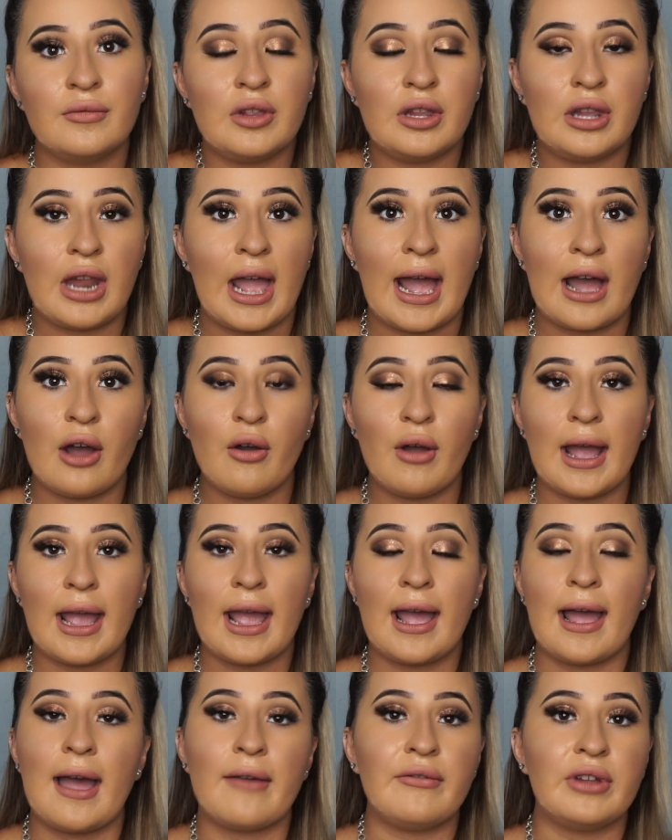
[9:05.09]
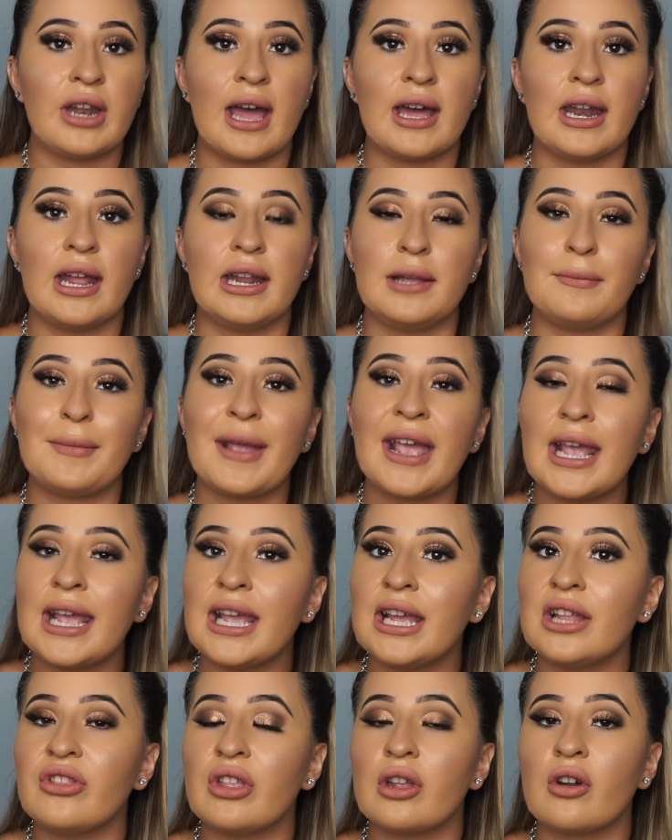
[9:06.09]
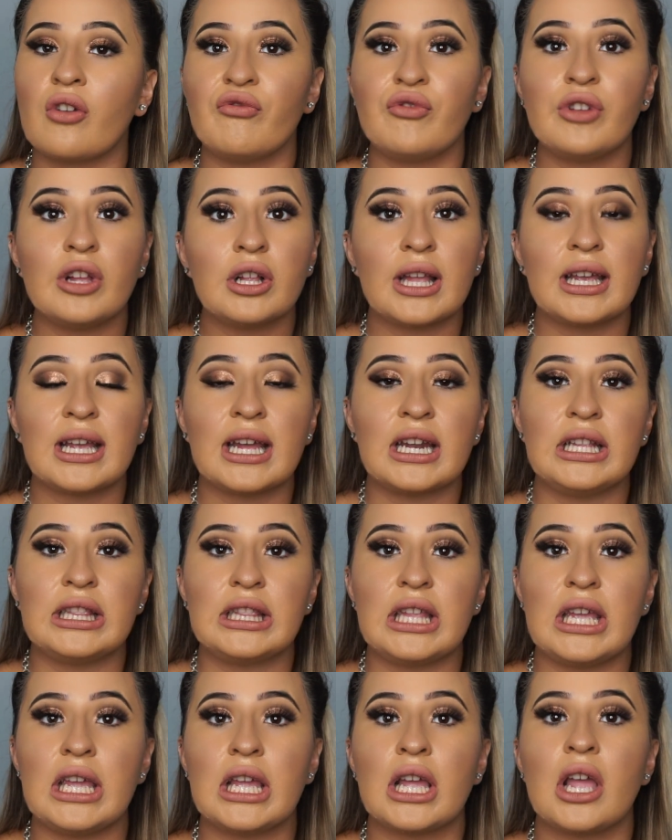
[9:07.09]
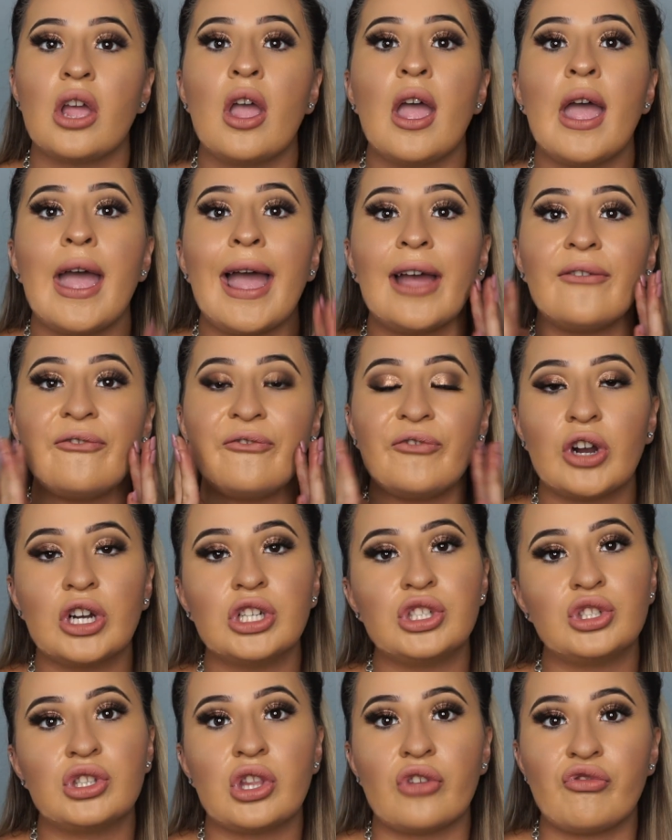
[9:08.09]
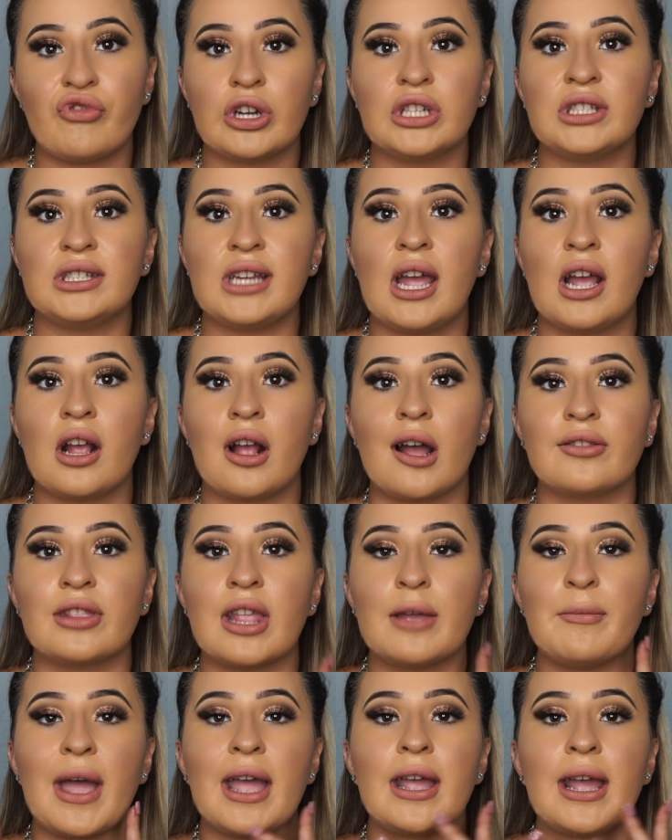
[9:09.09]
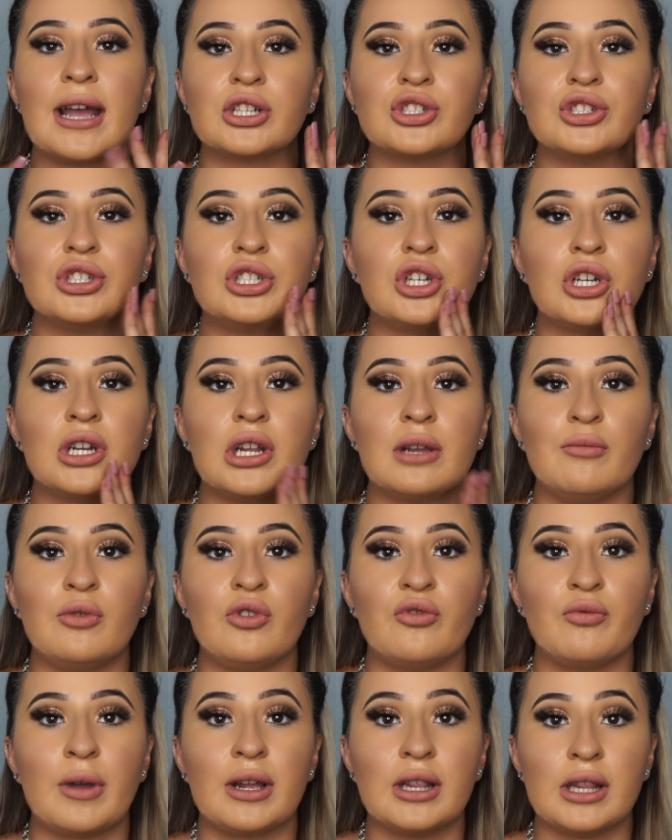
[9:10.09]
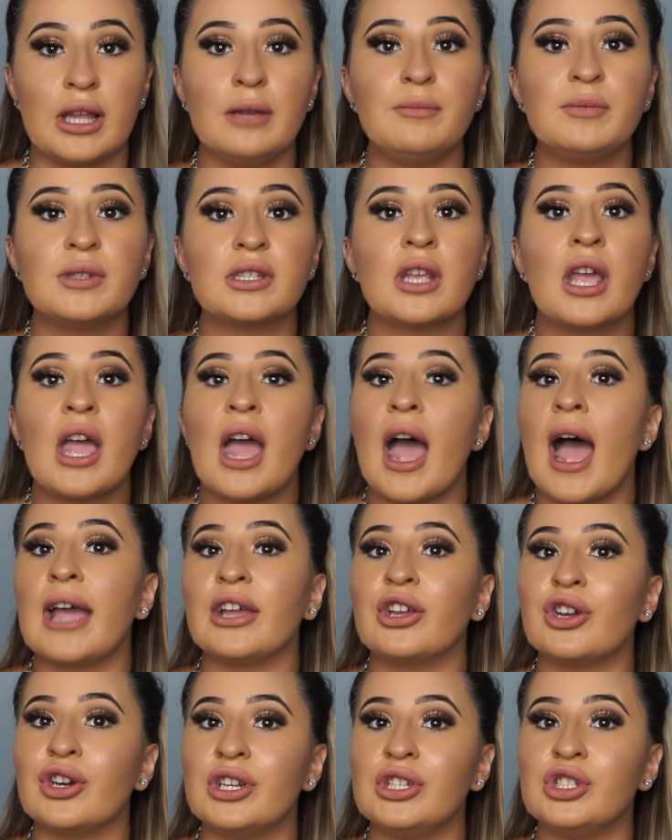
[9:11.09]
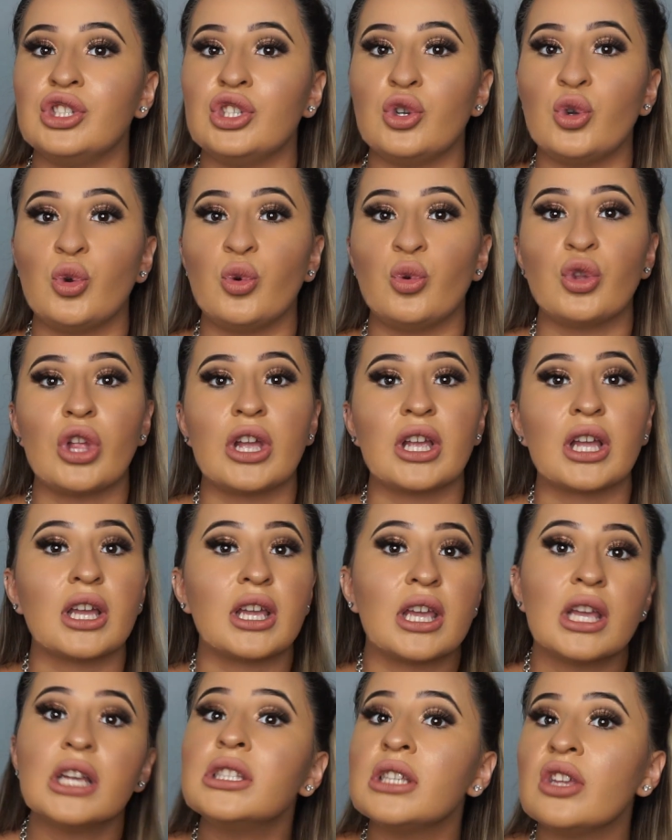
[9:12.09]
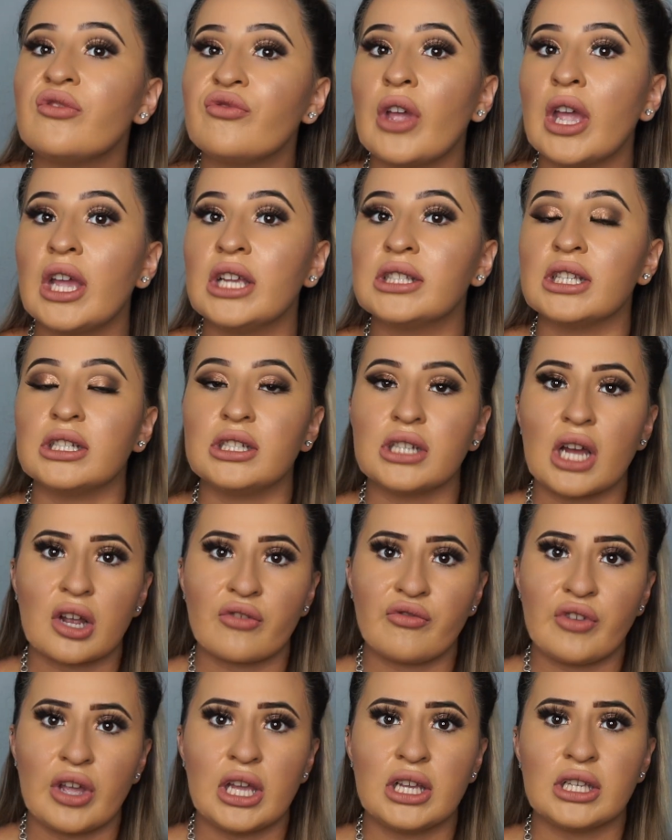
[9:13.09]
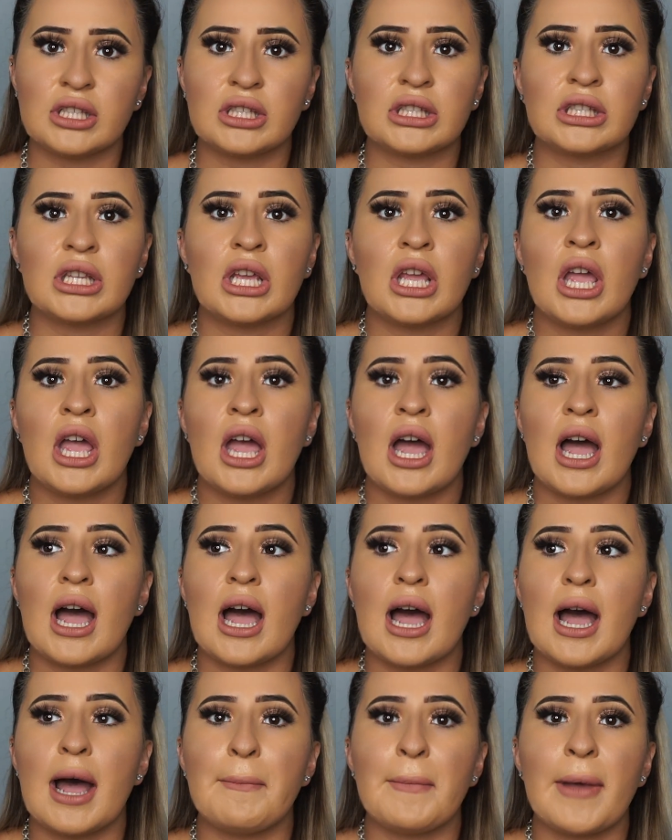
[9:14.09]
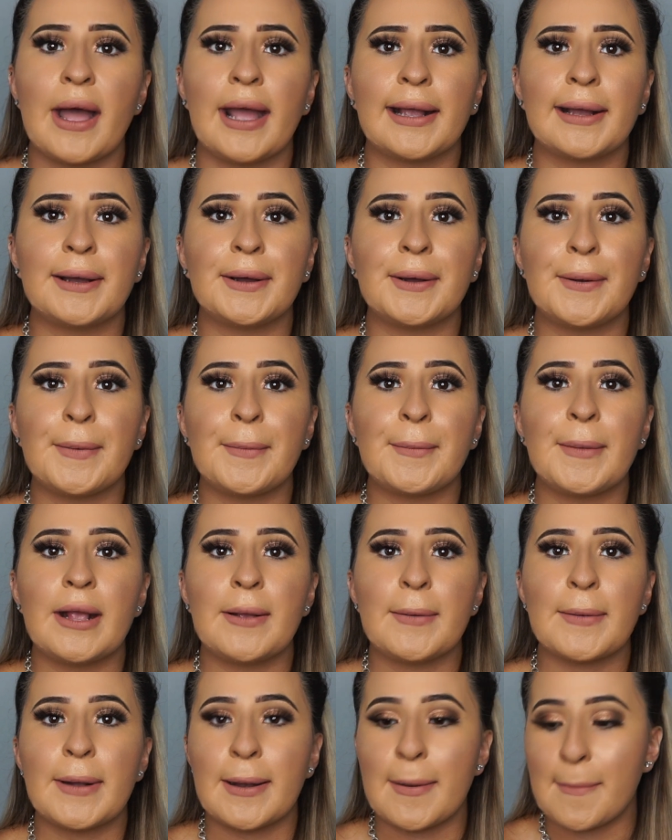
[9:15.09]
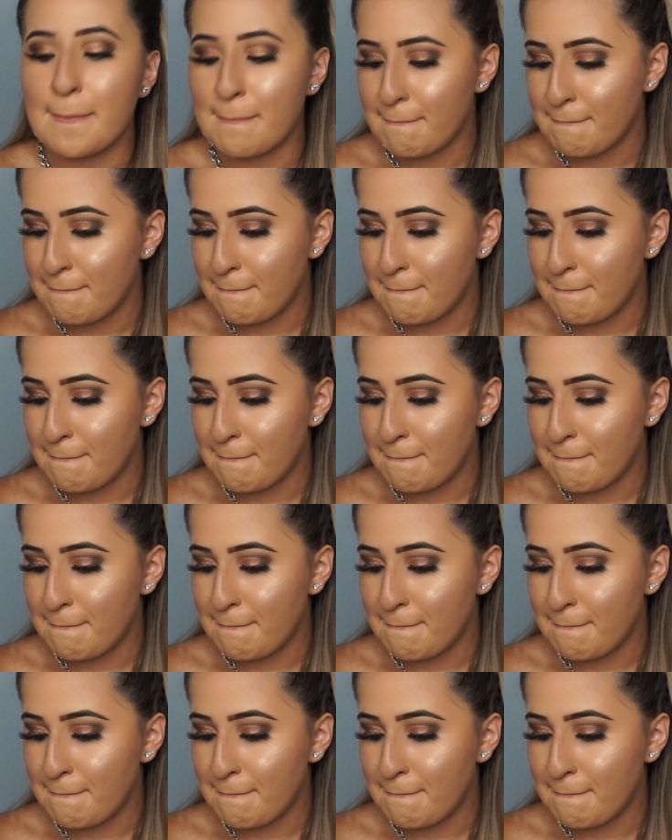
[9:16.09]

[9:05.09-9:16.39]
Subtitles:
now I haven't had any pain. They don't feel like anything. At first, the first day I got them, I actually couldn't move my lips. I couldn't do like a kissy face, a duck face. I couldn't even